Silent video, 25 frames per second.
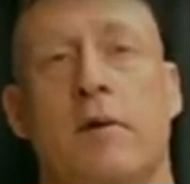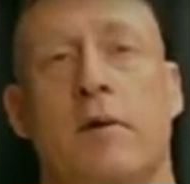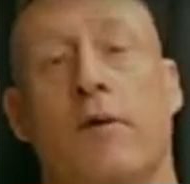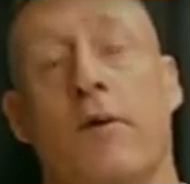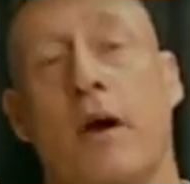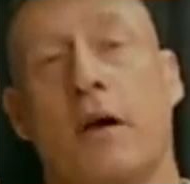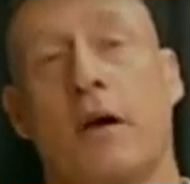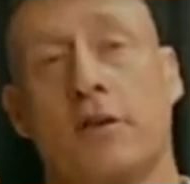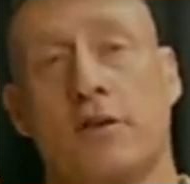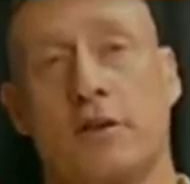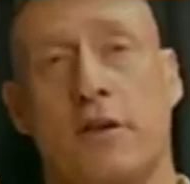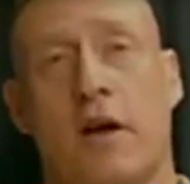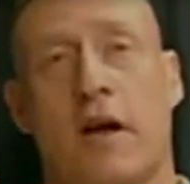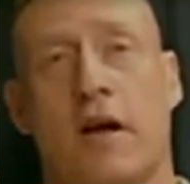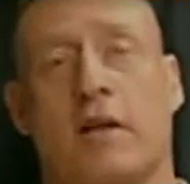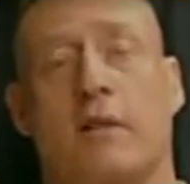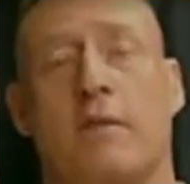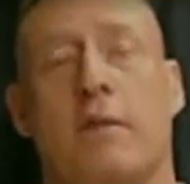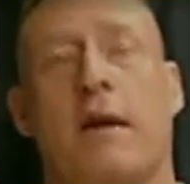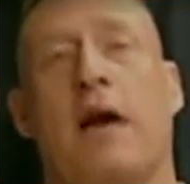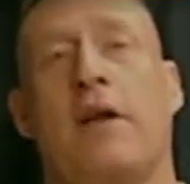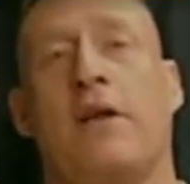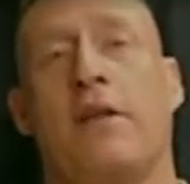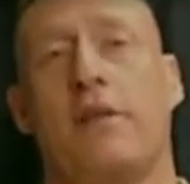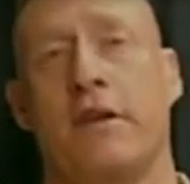But we also talked
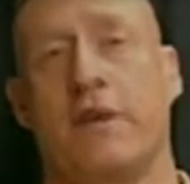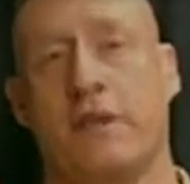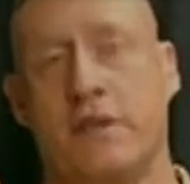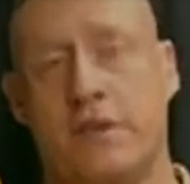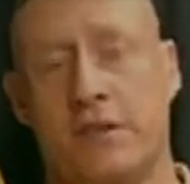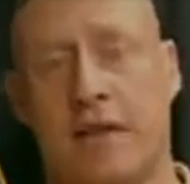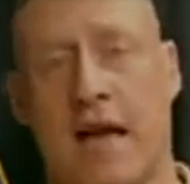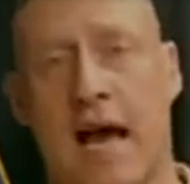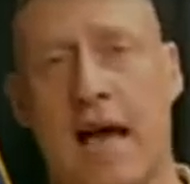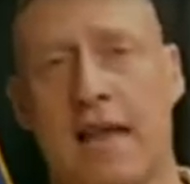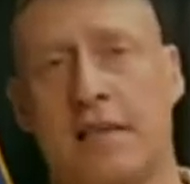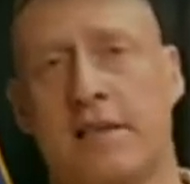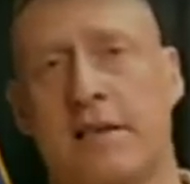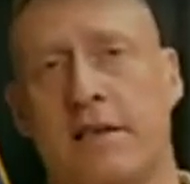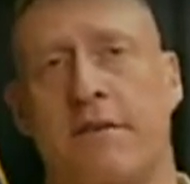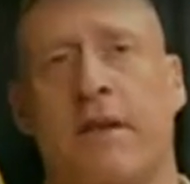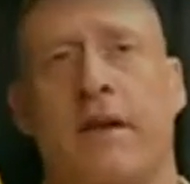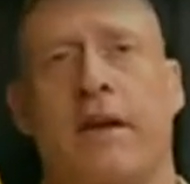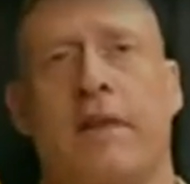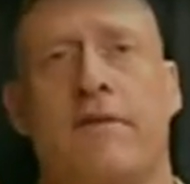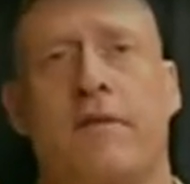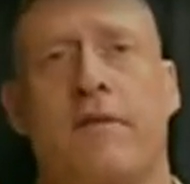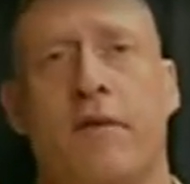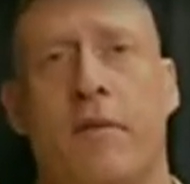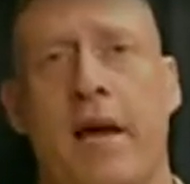about the size of the
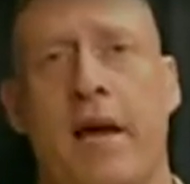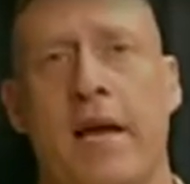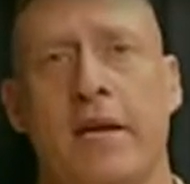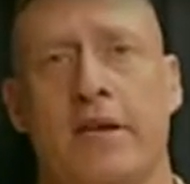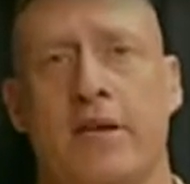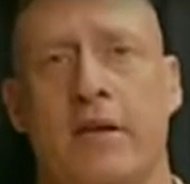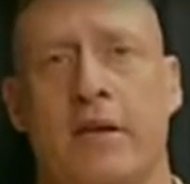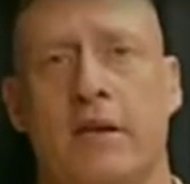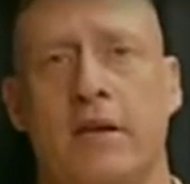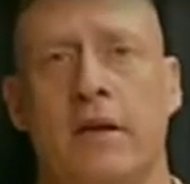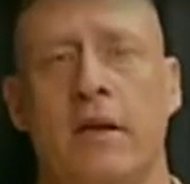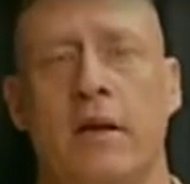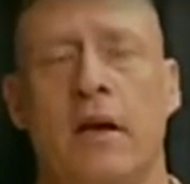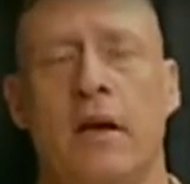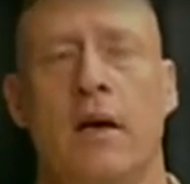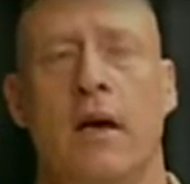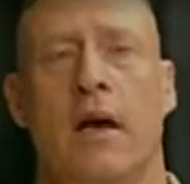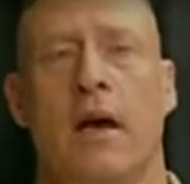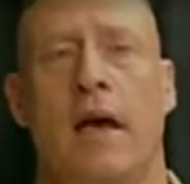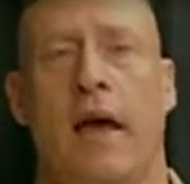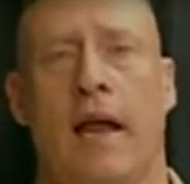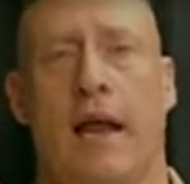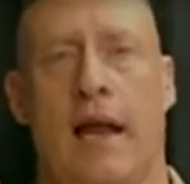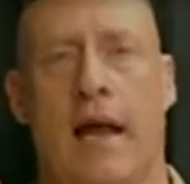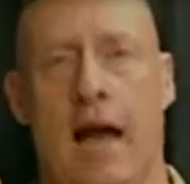information
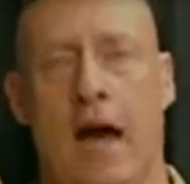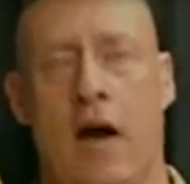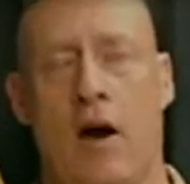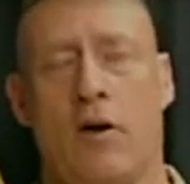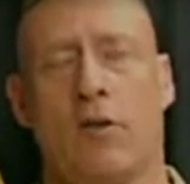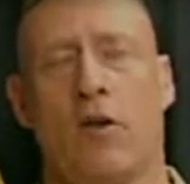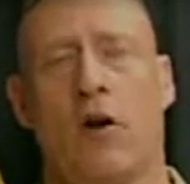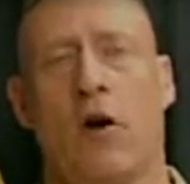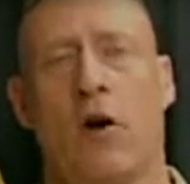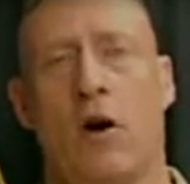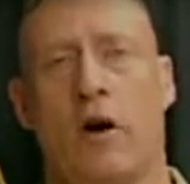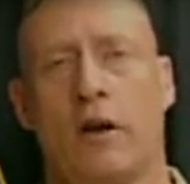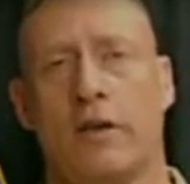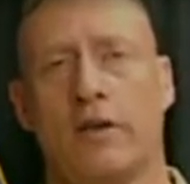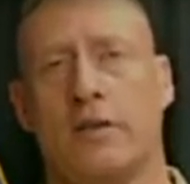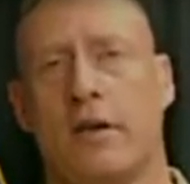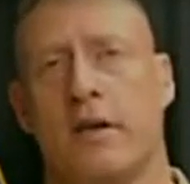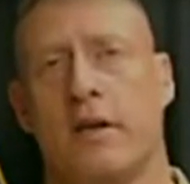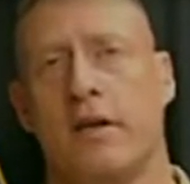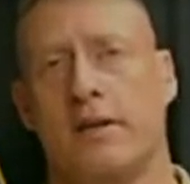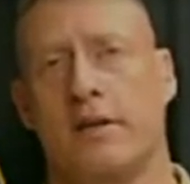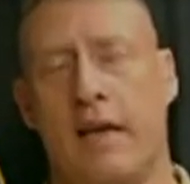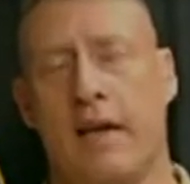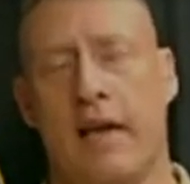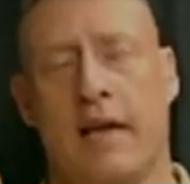and how long it's
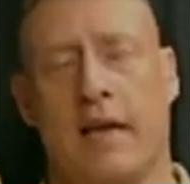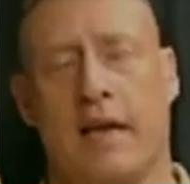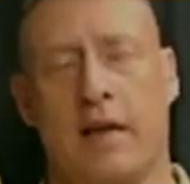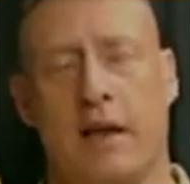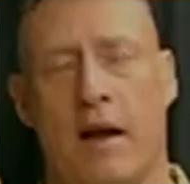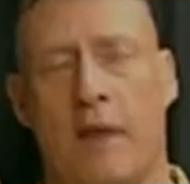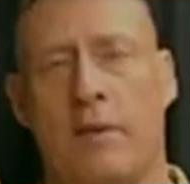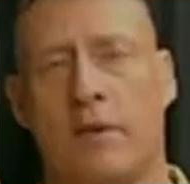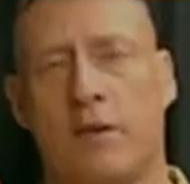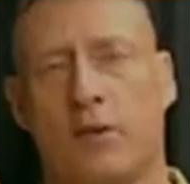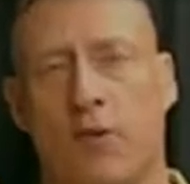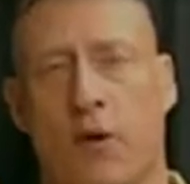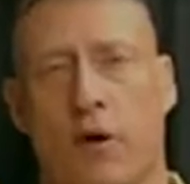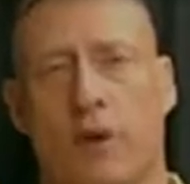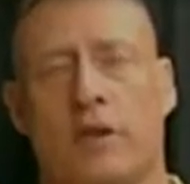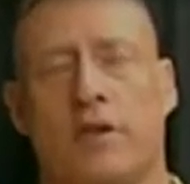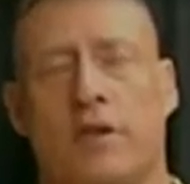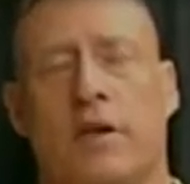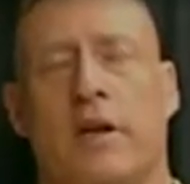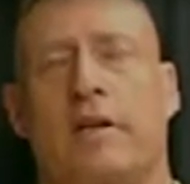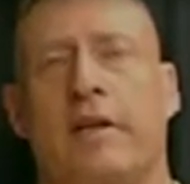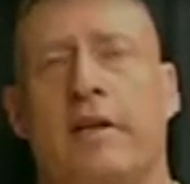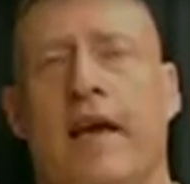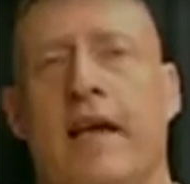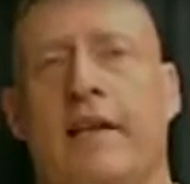going to take, you know, how much work it's
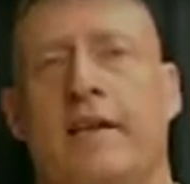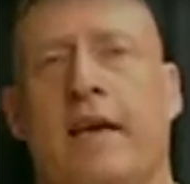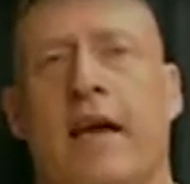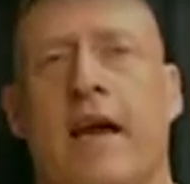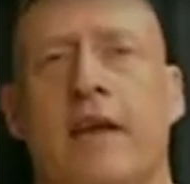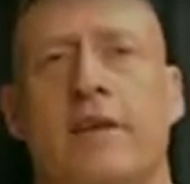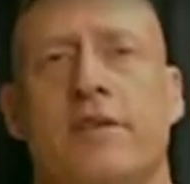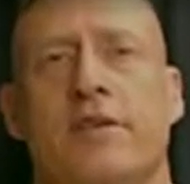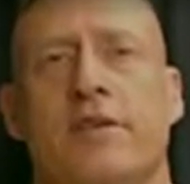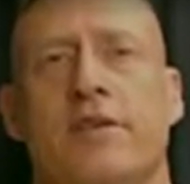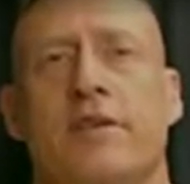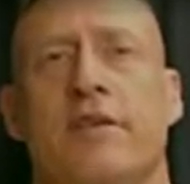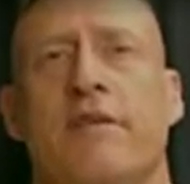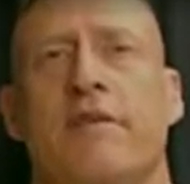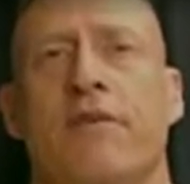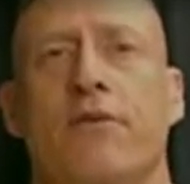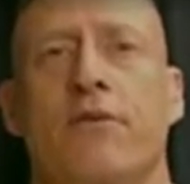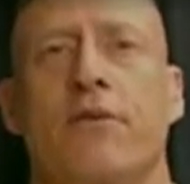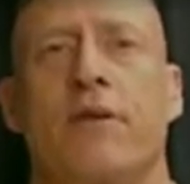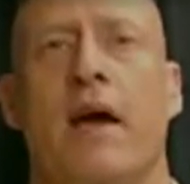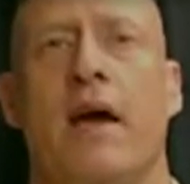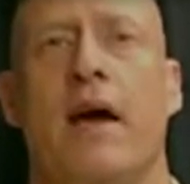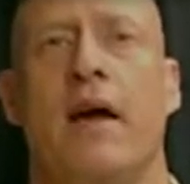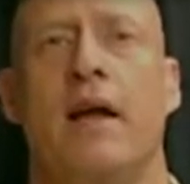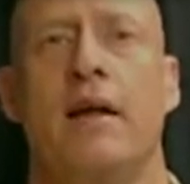going to take to kind of sift
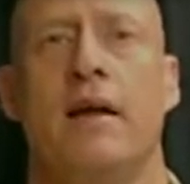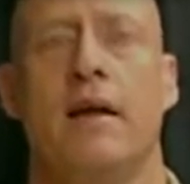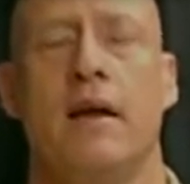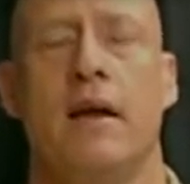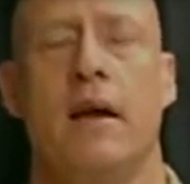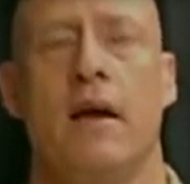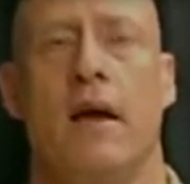through that.